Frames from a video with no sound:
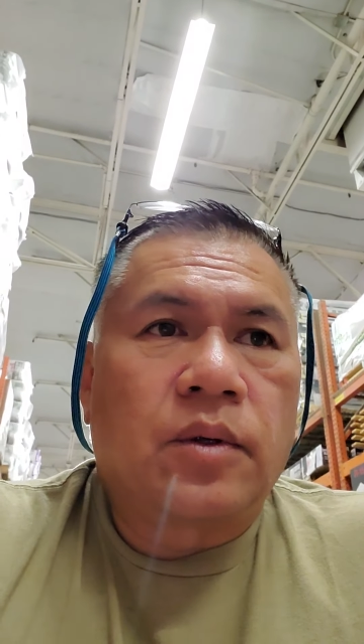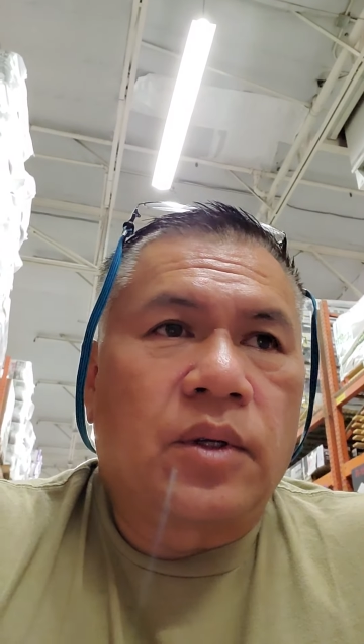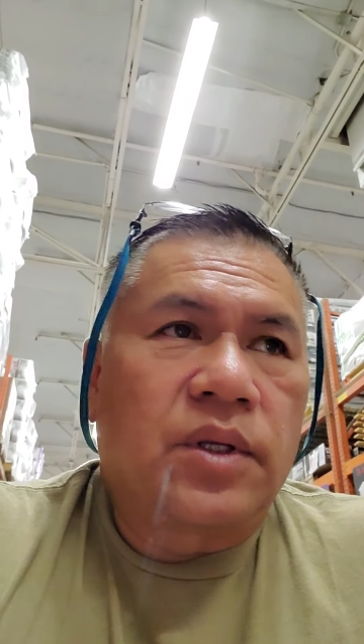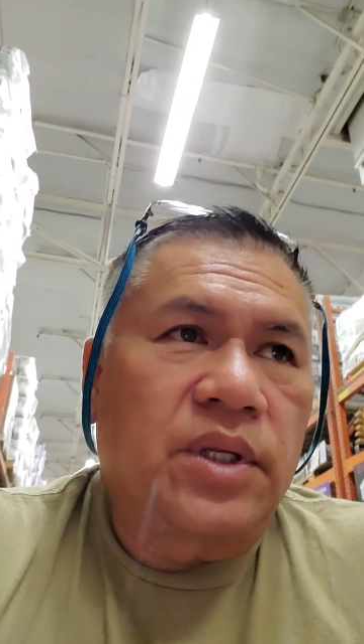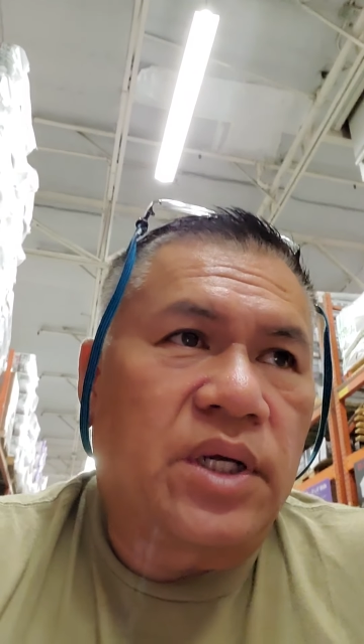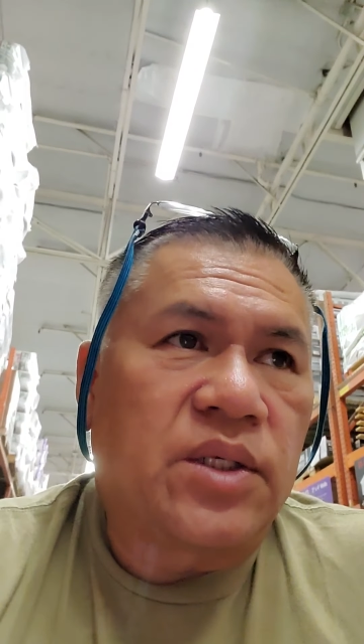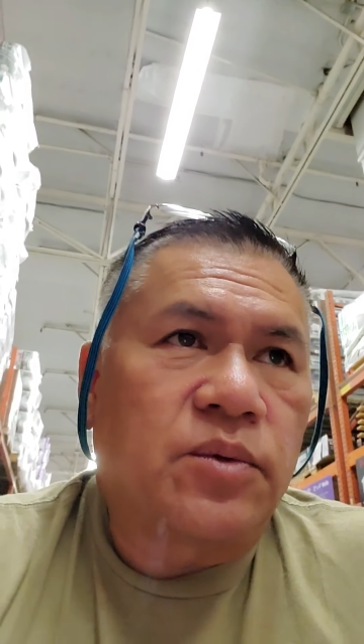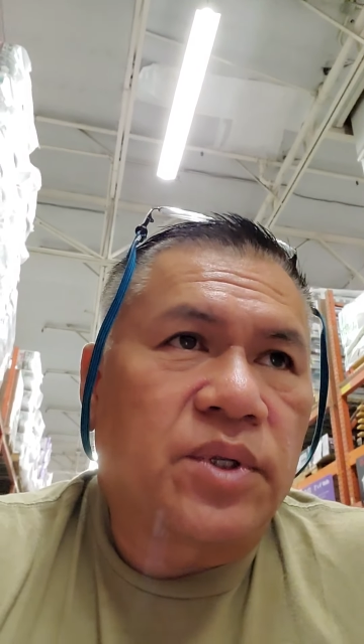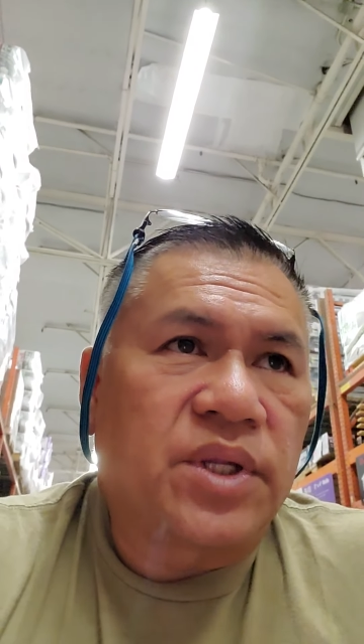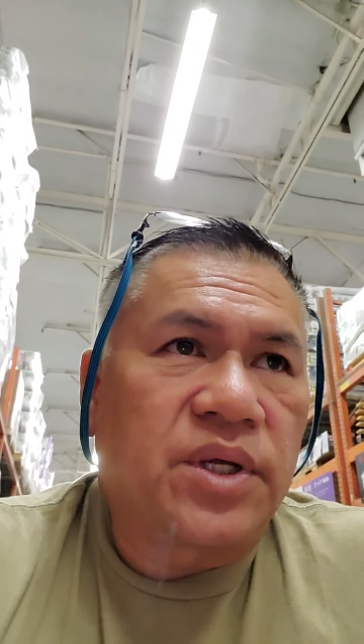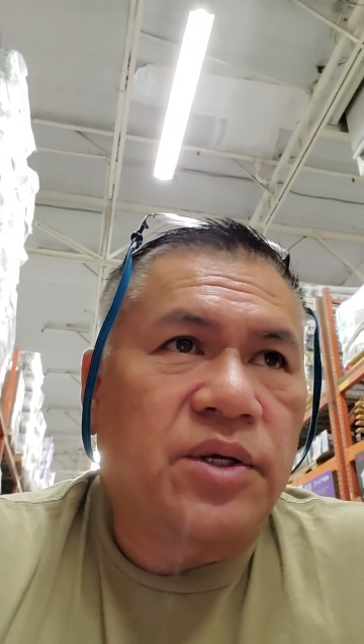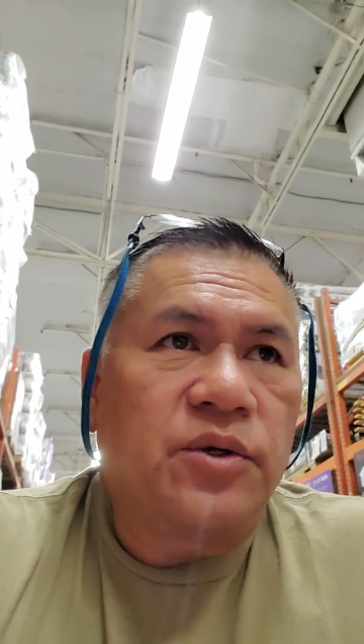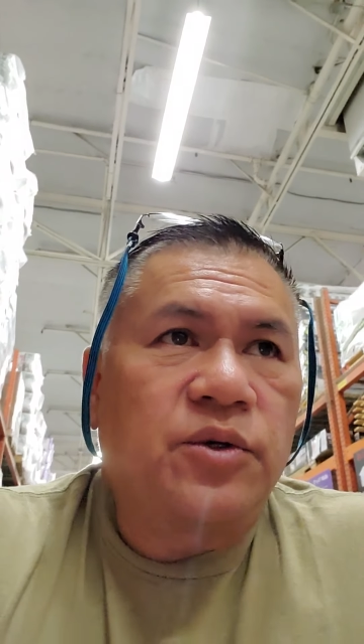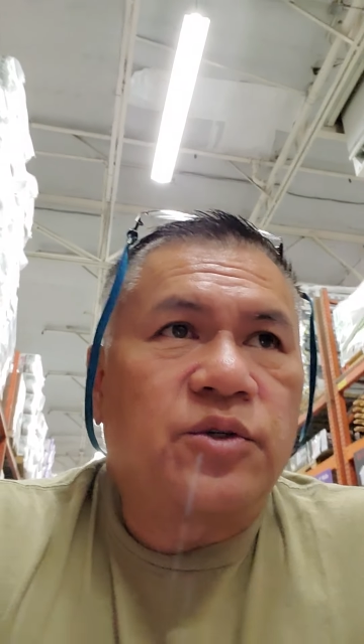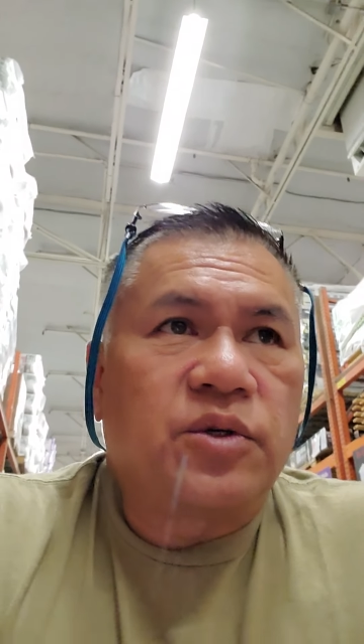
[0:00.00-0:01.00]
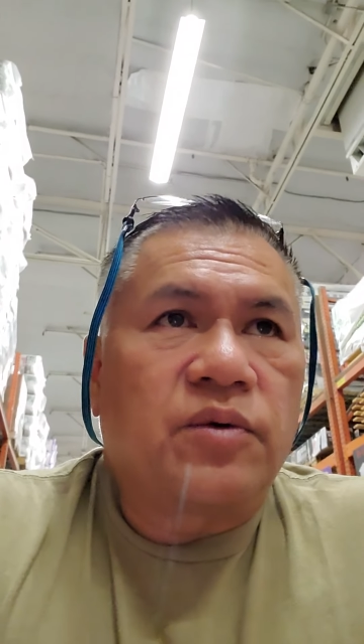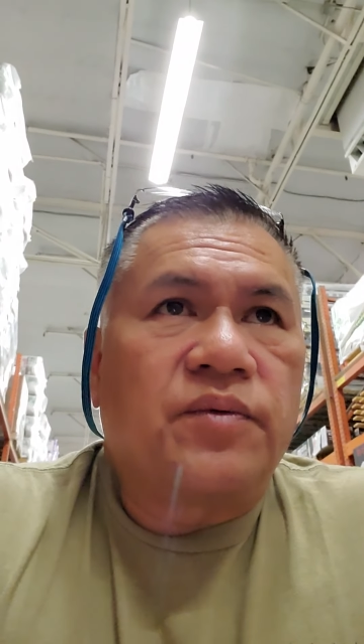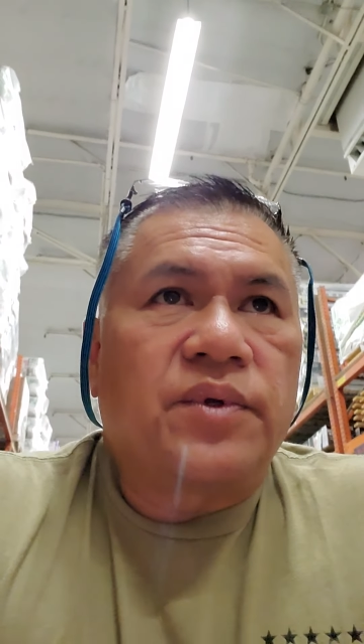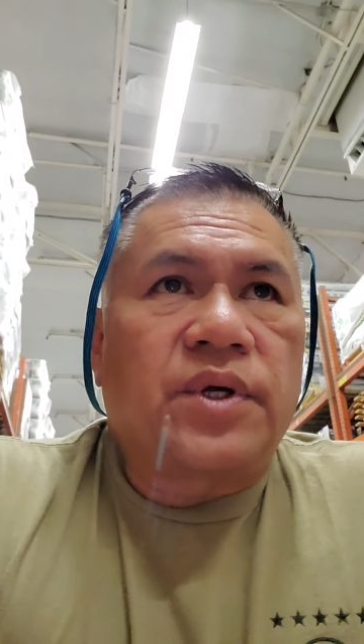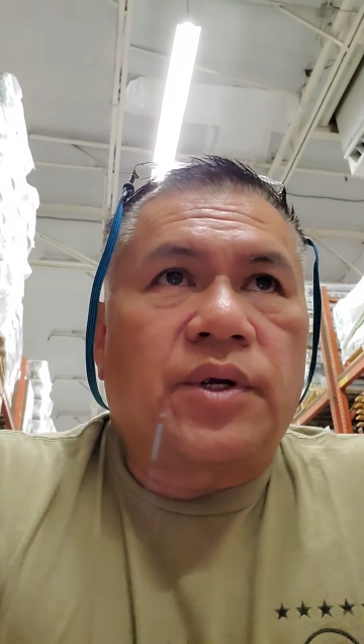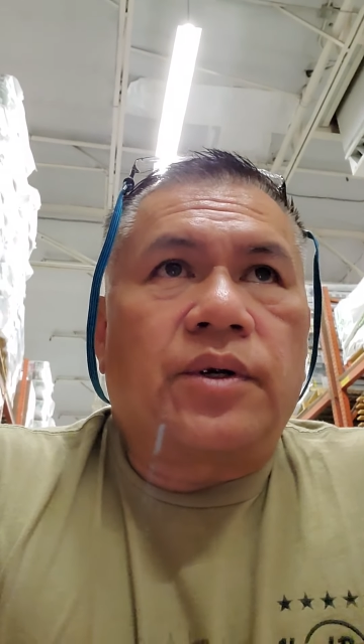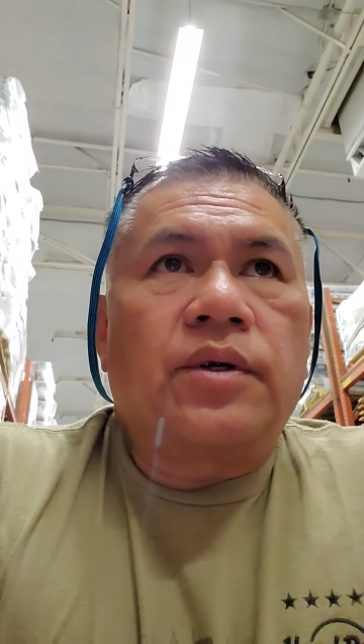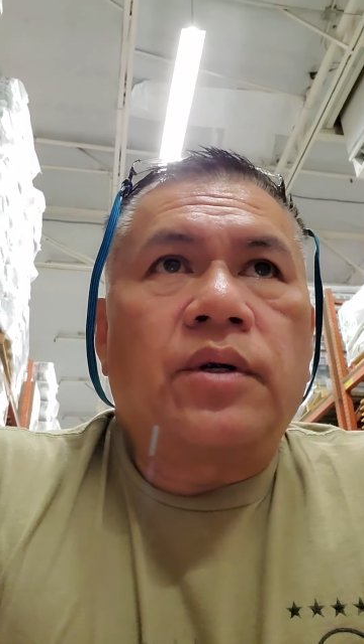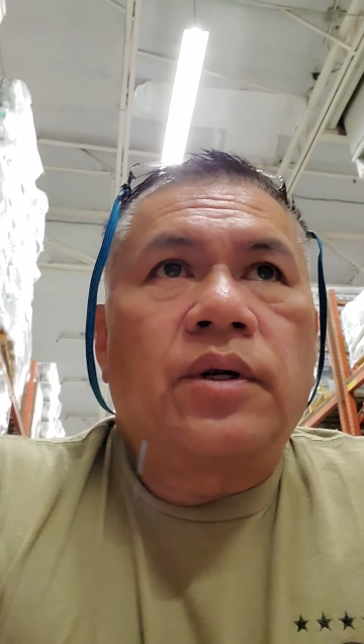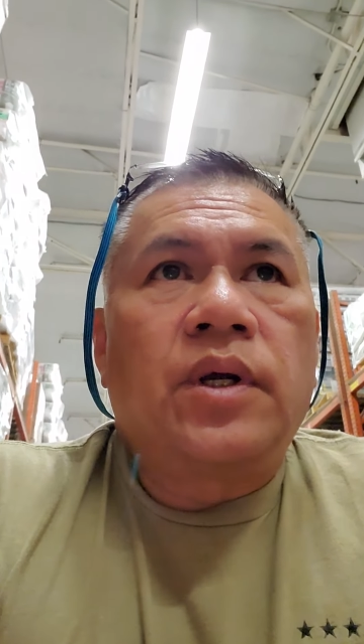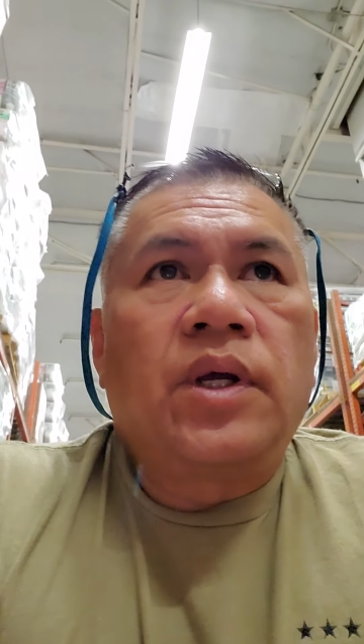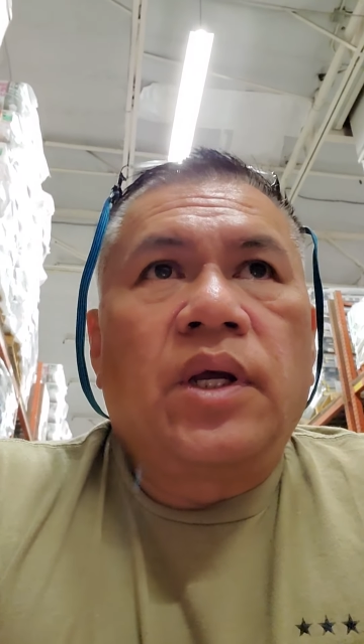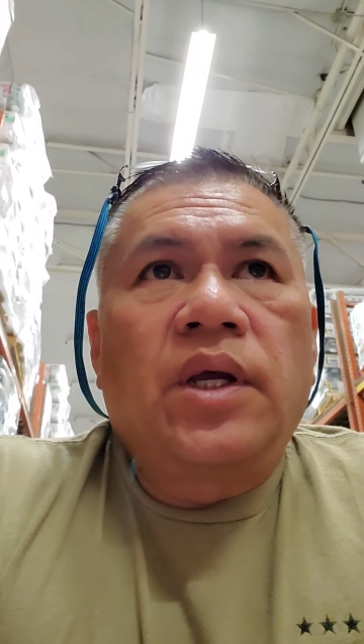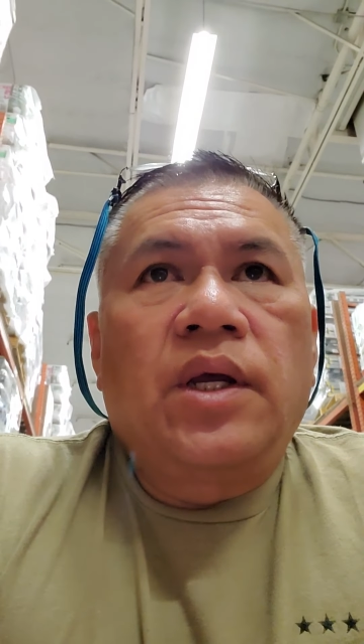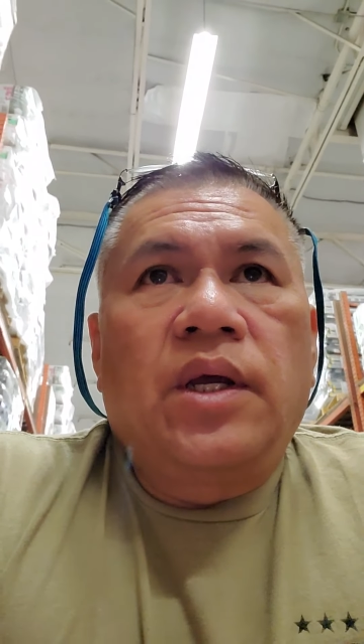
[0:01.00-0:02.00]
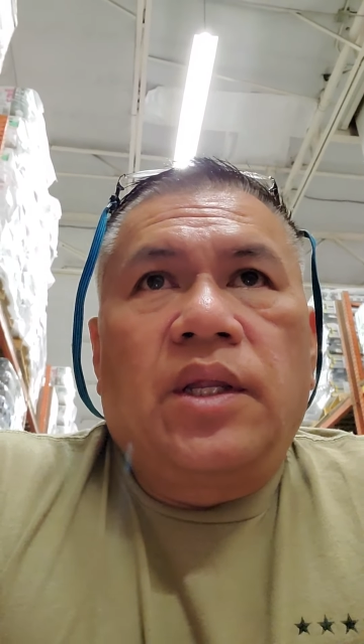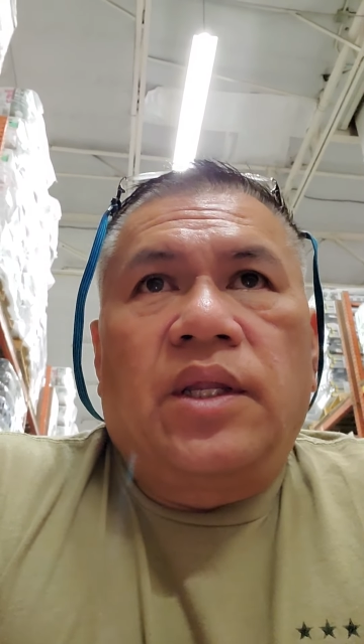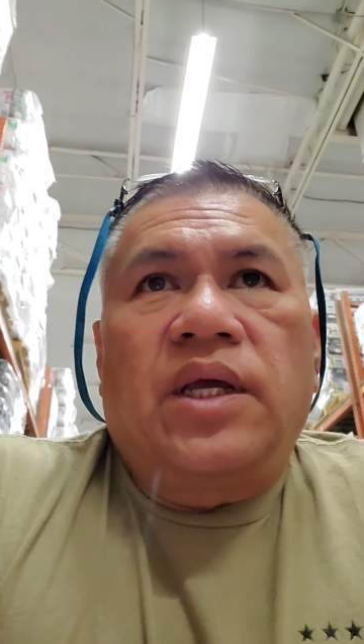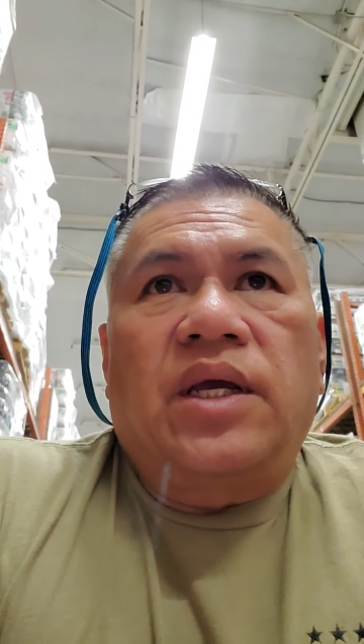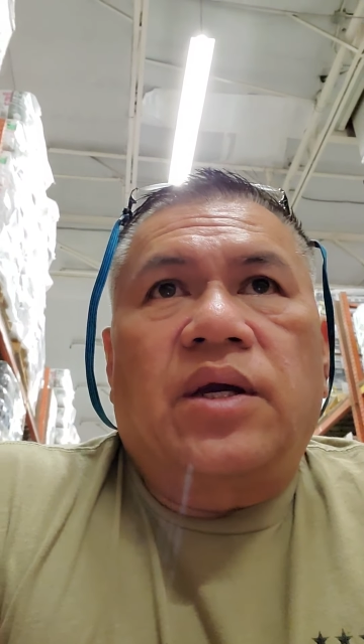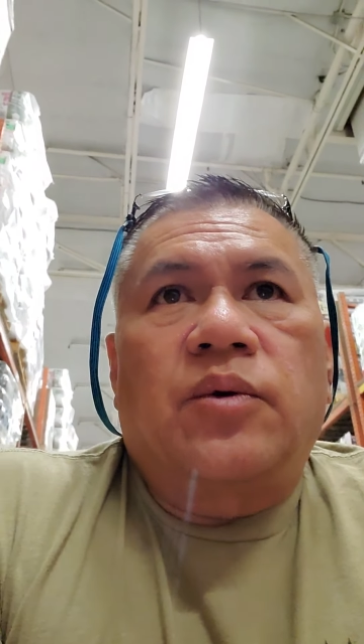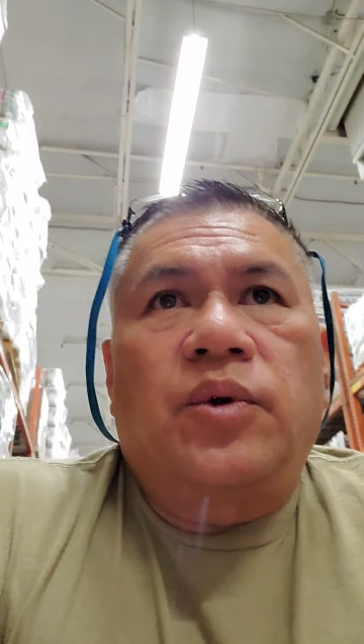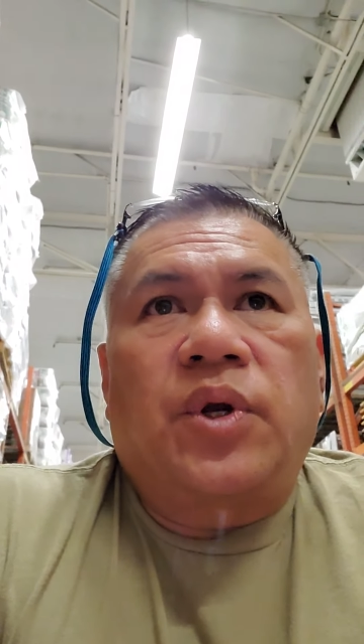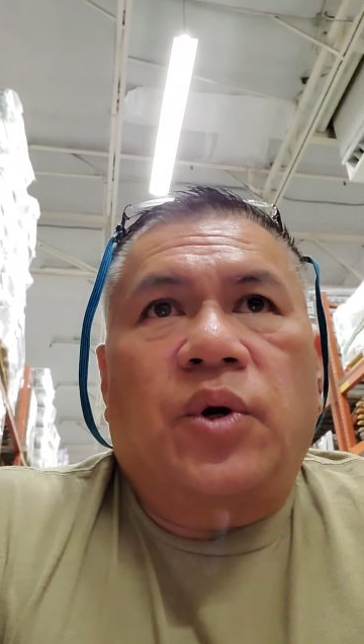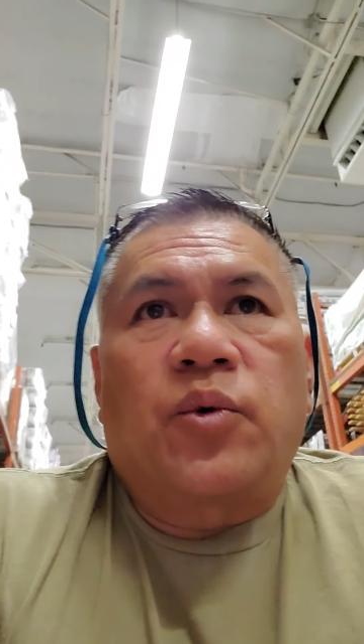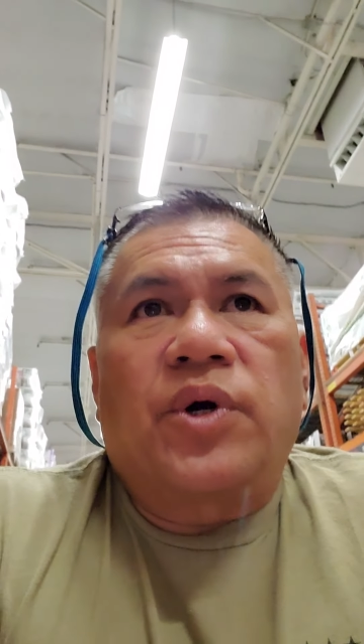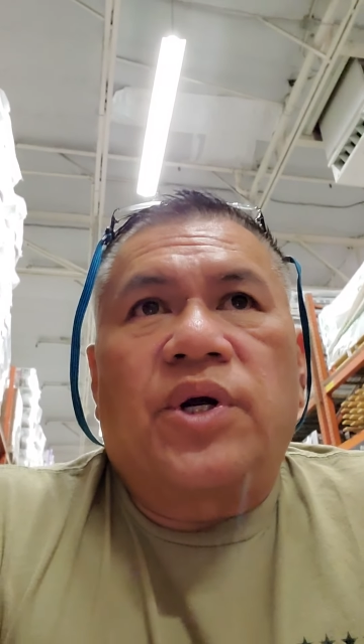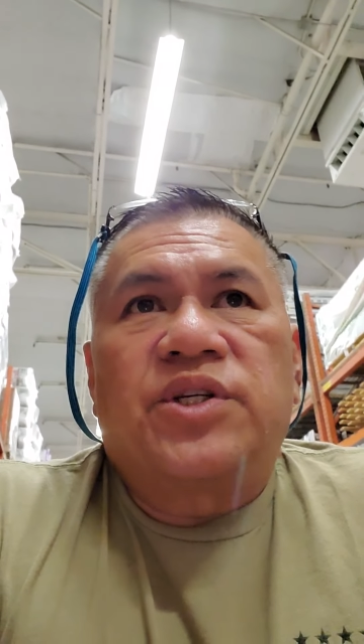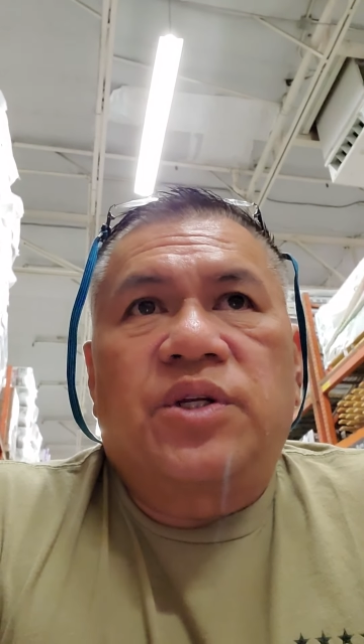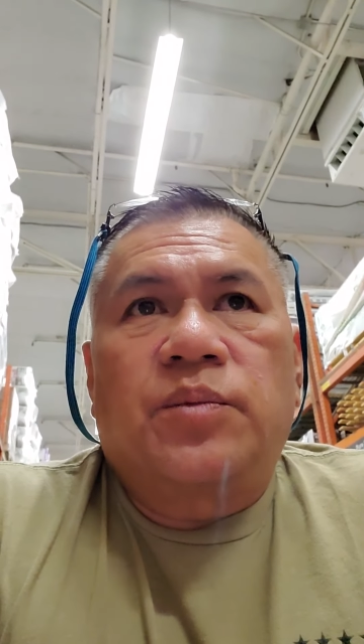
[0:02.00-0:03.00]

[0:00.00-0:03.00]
that's what they use over there. They can request